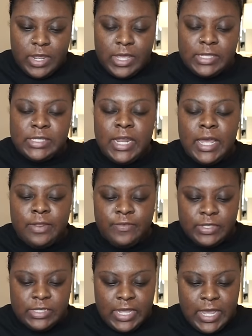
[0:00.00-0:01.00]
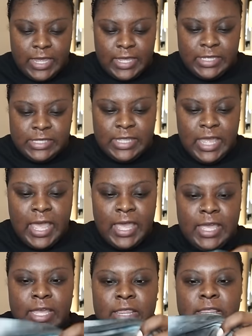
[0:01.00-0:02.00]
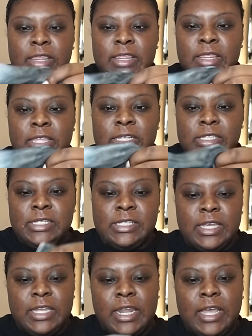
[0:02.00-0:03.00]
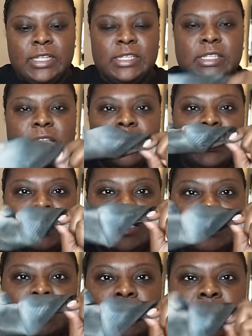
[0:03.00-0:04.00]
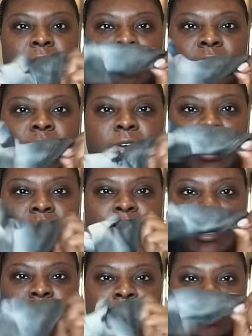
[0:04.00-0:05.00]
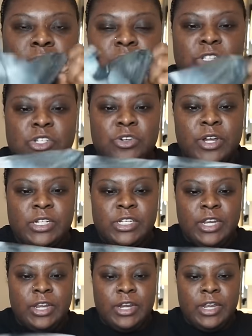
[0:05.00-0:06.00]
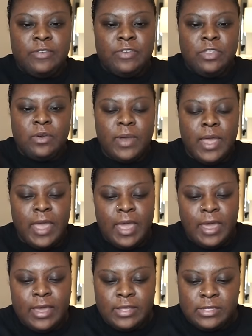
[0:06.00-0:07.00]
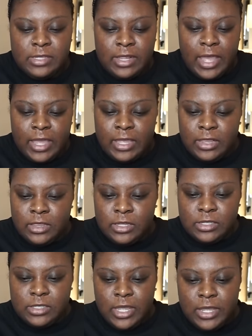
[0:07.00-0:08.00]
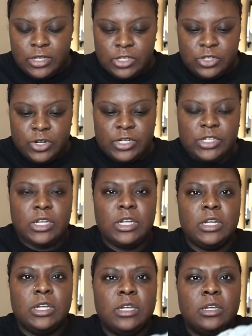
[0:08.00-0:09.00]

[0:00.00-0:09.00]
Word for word: it's not even tight. It's that this is connected to this and it doesn't stretch here, even though it has, like, it looks like it's stretching